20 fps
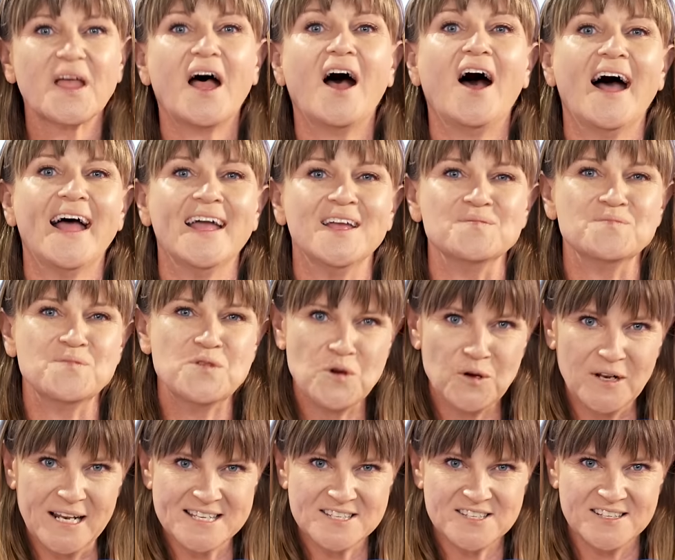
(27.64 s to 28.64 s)
Hi,
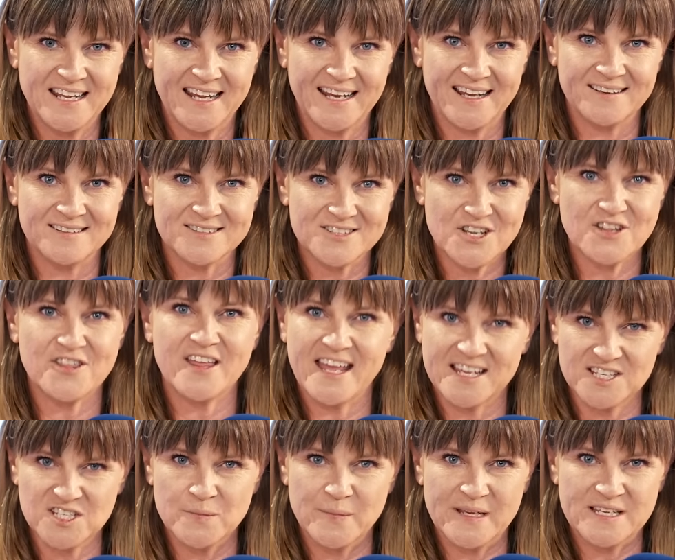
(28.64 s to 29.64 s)
you're listening to the
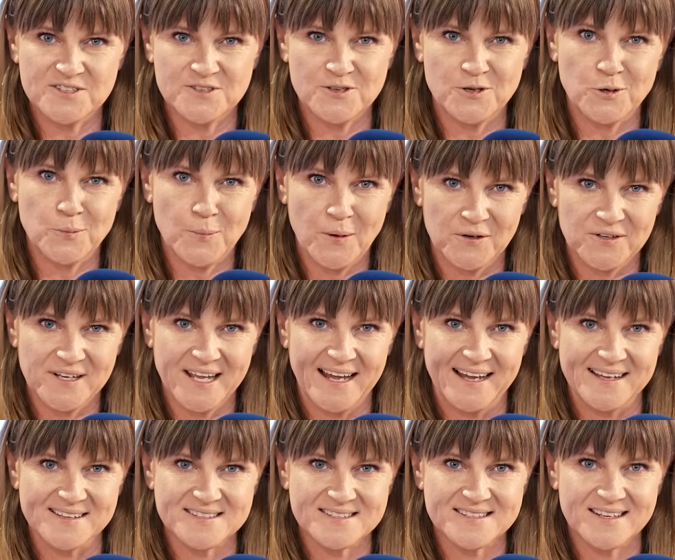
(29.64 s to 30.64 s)
SMEsouk
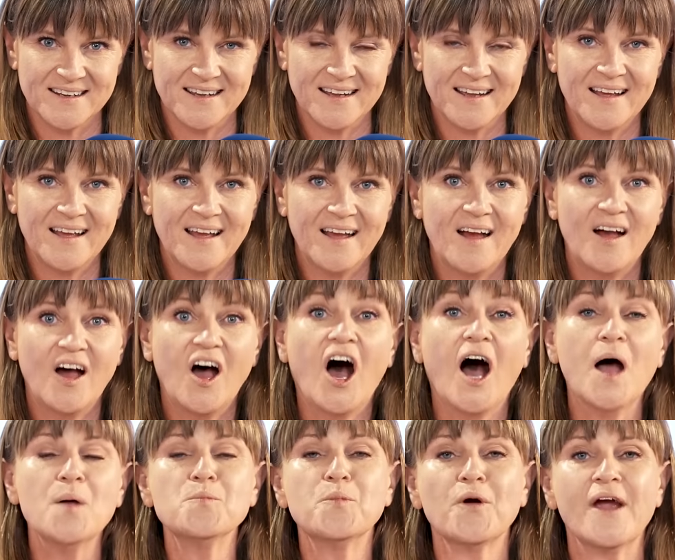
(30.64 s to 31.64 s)
Podcast.
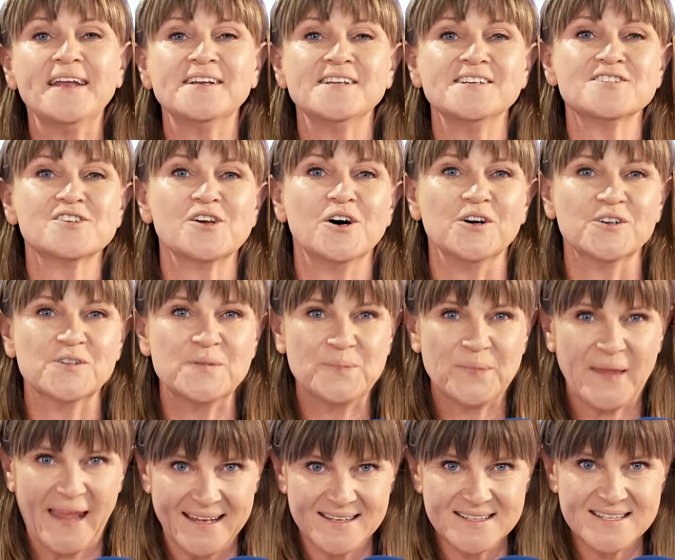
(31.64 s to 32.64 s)
I'm Brandy Scott.
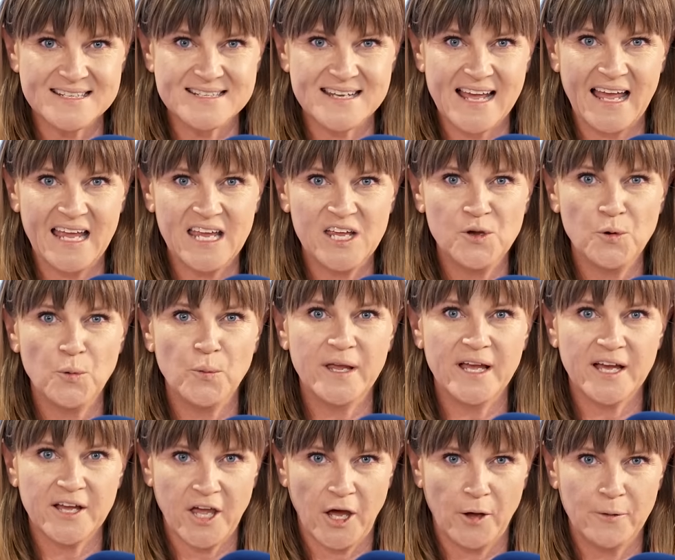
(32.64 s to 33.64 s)
And today
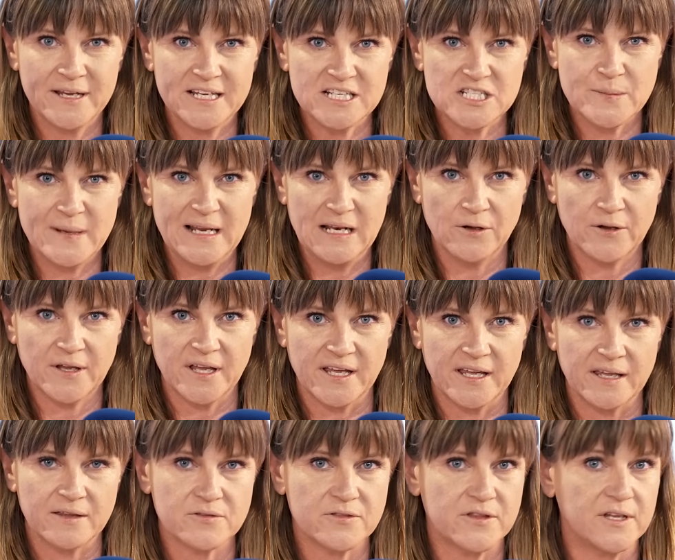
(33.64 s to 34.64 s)
we are going to be
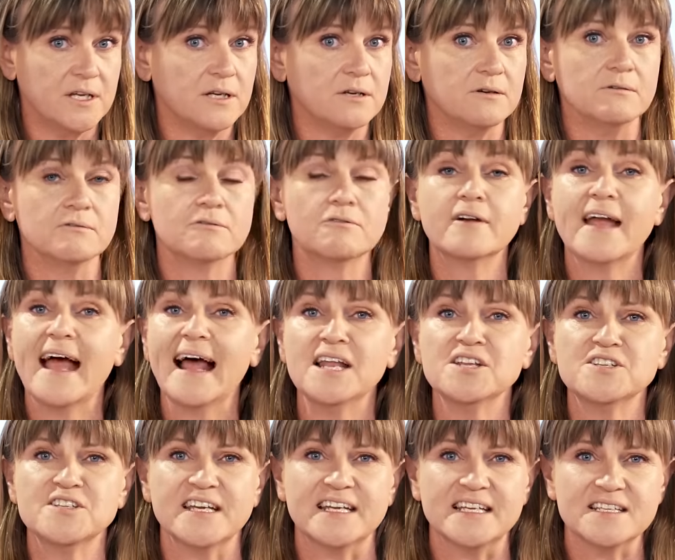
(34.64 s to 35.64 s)
looking at the
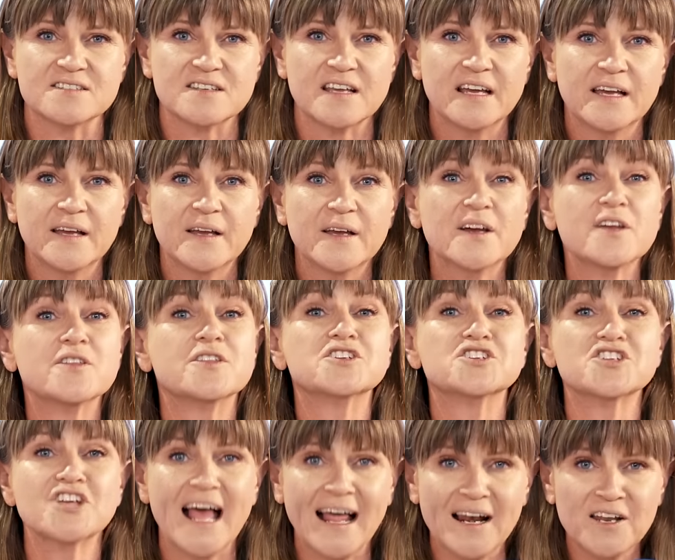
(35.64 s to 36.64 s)
realities, the
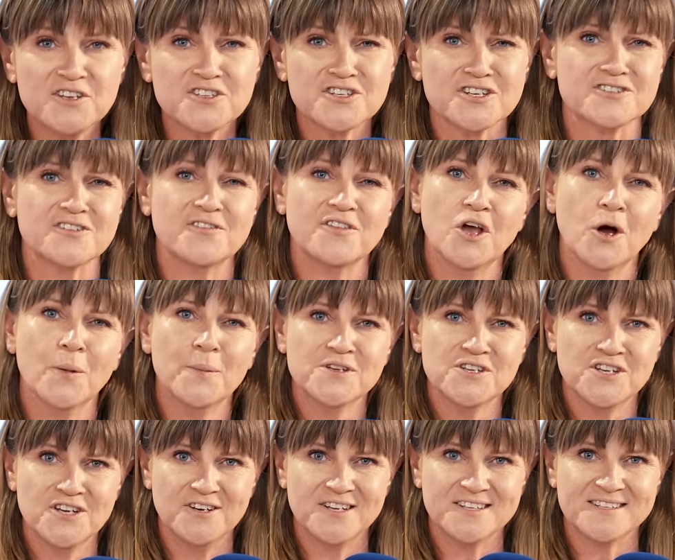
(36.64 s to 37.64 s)
challenges and the
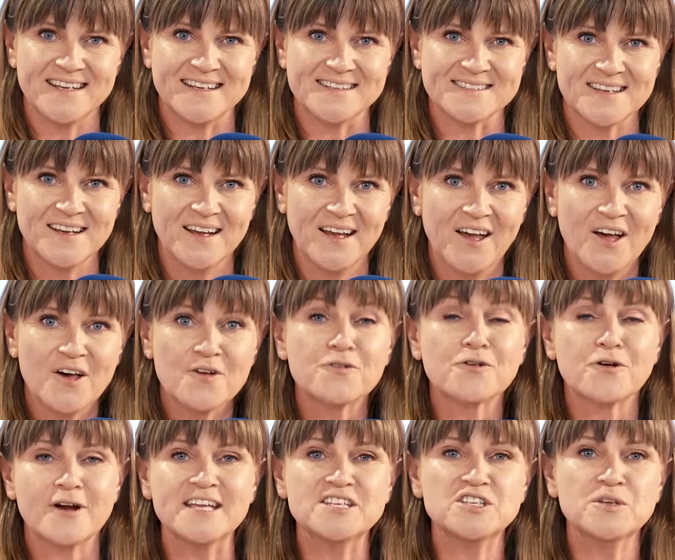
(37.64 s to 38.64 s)
opportunities
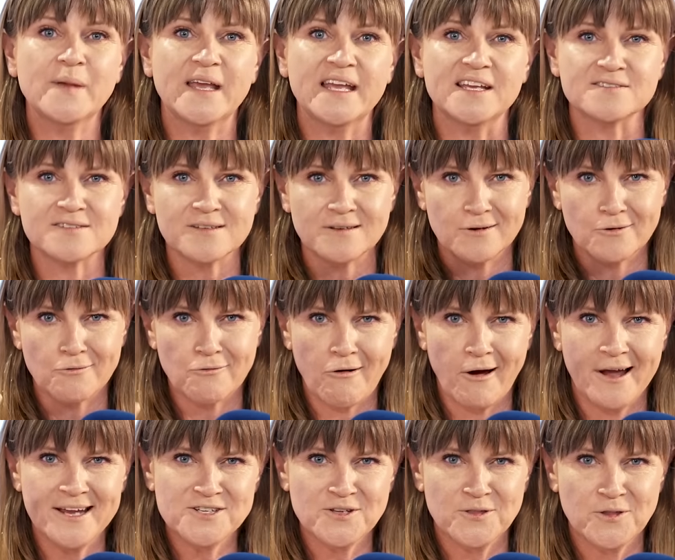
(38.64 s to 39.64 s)
for SMEs
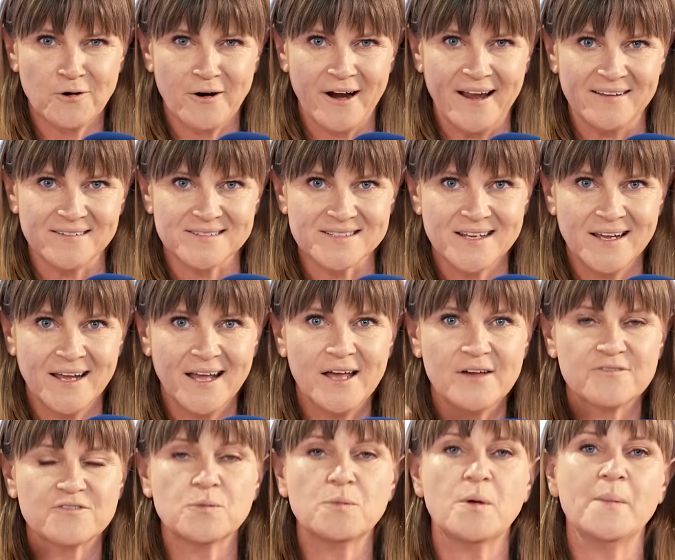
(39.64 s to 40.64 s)
right on the ground
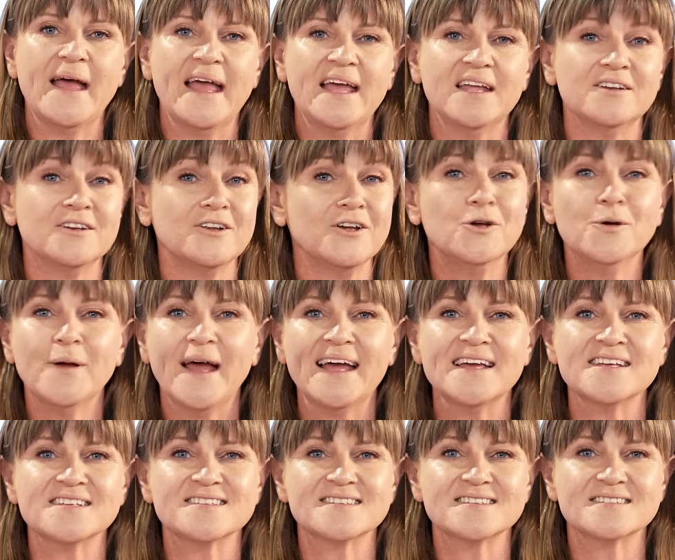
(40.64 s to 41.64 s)
from a man who
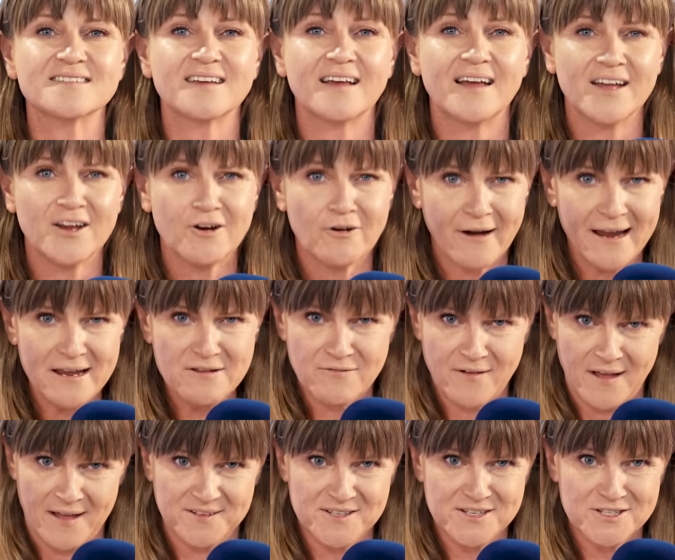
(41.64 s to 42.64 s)
has a great
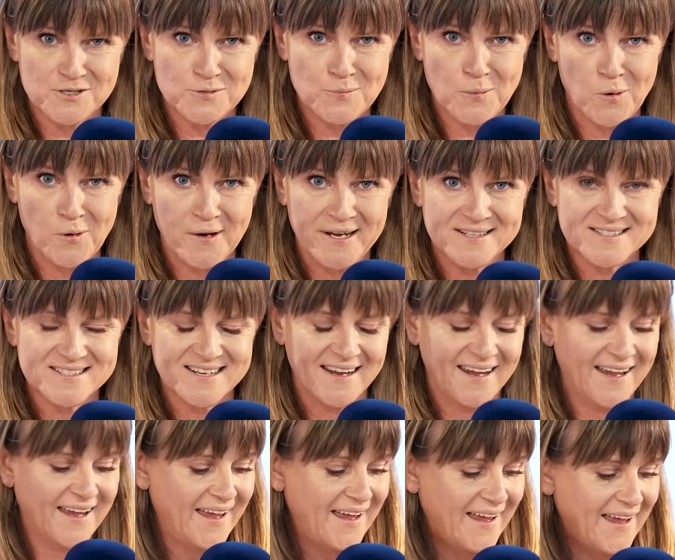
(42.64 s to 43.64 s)
vantage point.
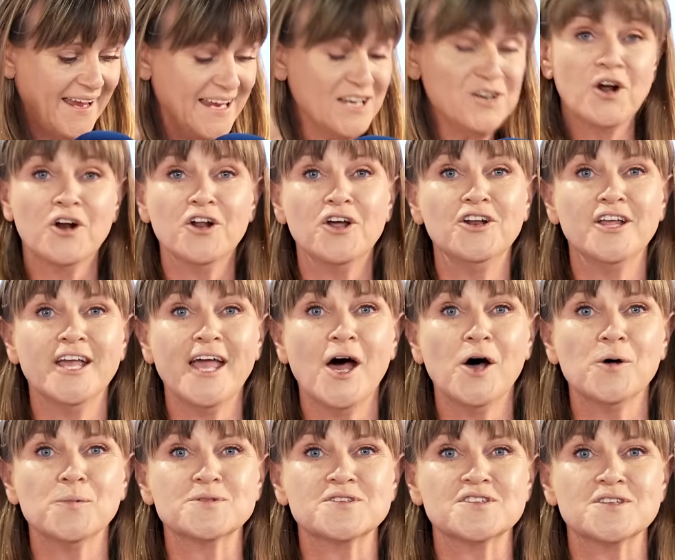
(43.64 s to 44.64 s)
He not only
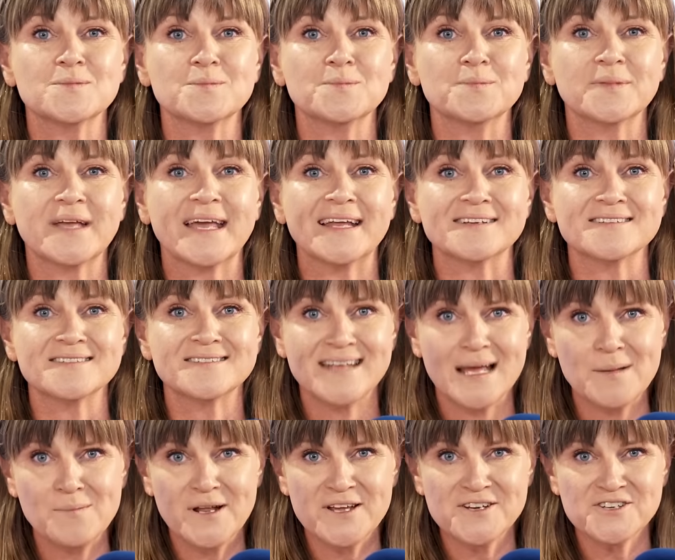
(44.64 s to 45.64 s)
helps them get
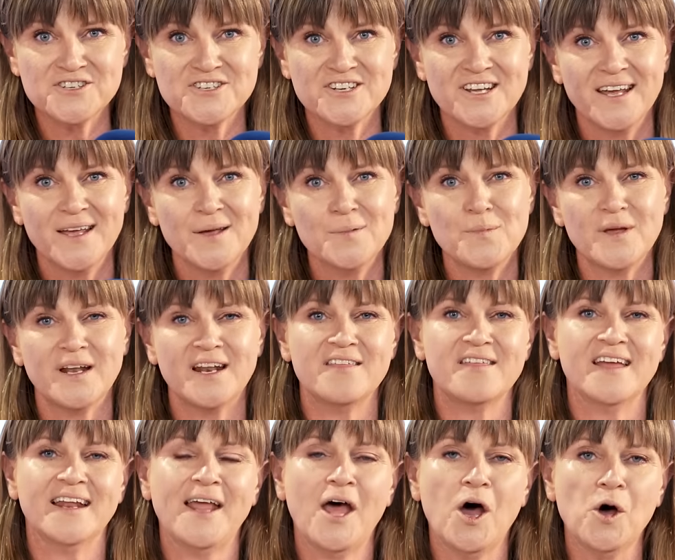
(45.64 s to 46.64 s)
established, but he
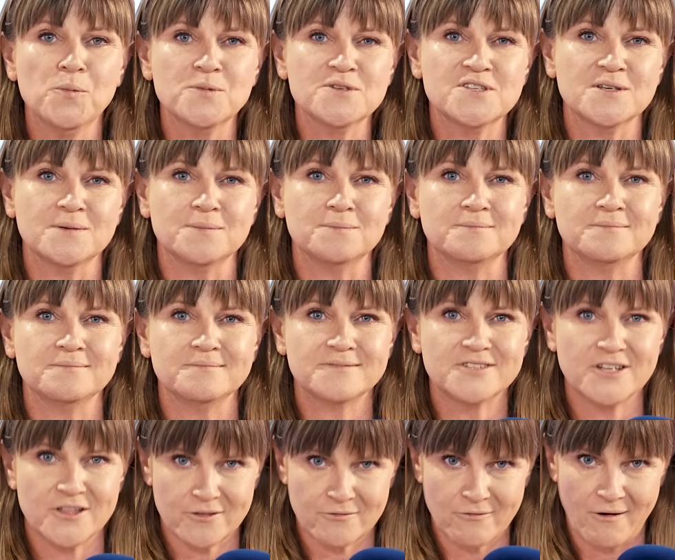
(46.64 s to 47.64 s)
then helps them
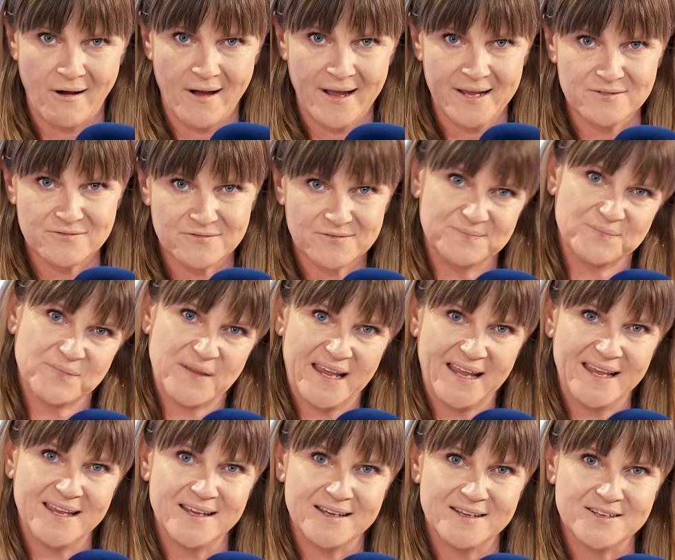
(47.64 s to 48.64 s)
to thrive.
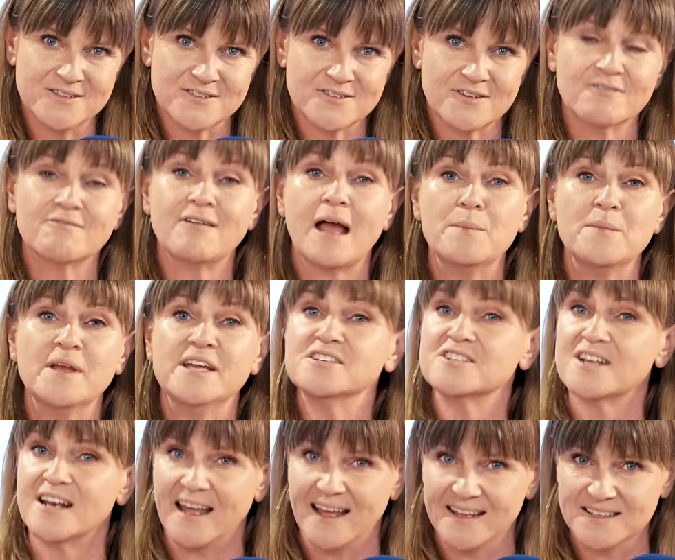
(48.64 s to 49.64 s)
He is Ramy
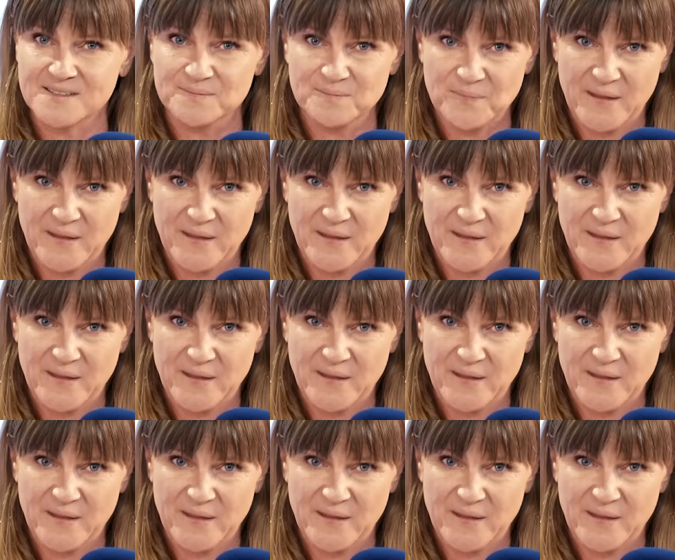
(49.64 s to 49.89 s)
Jallad.